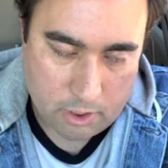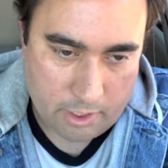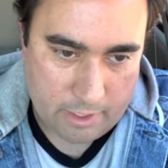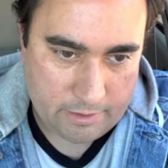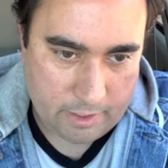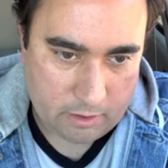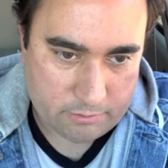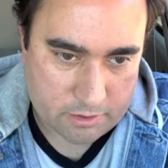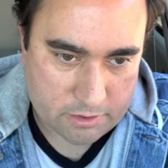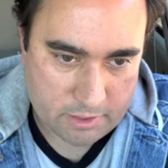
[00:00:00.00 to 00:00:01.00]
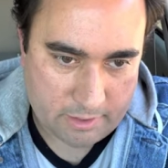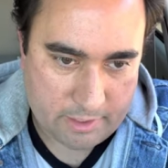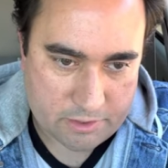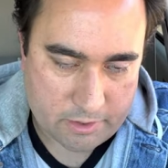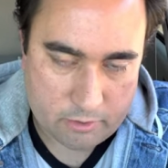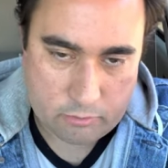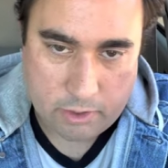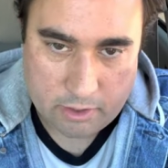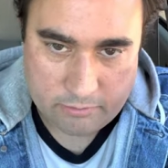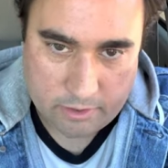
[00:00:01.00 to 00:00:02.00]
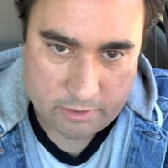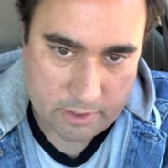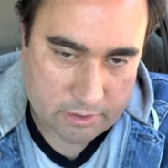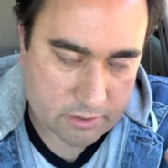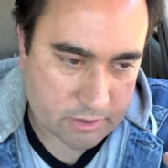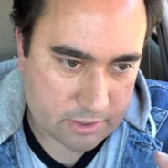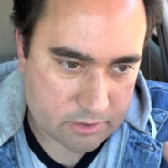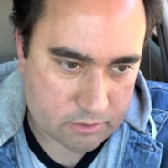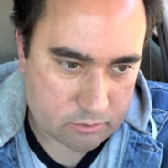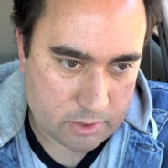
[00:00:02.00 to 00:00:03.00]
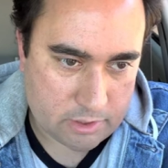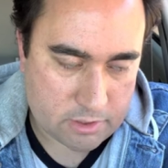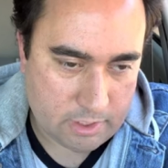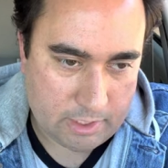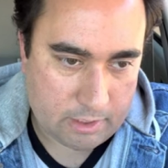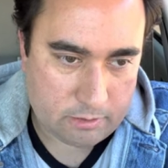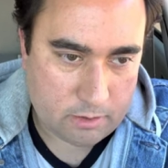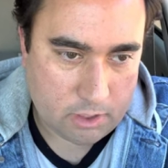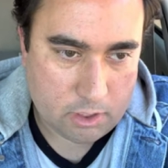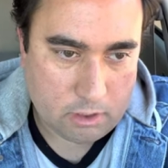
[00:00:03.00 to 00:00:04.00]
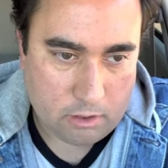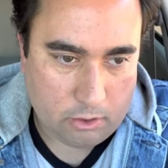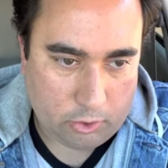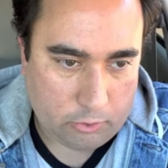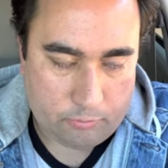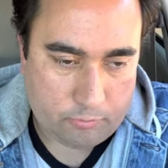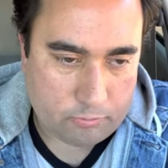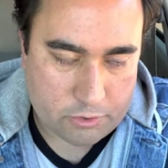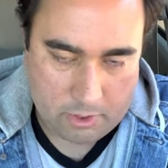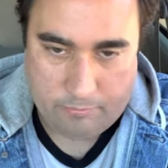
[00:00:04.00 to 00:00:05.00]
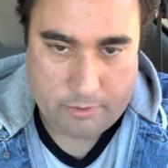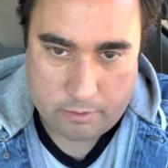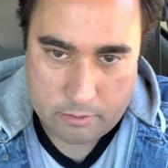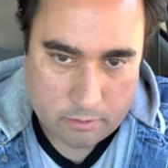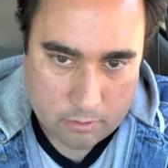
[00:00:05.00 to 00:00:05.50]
And now to say that's irrelevant, that's not something,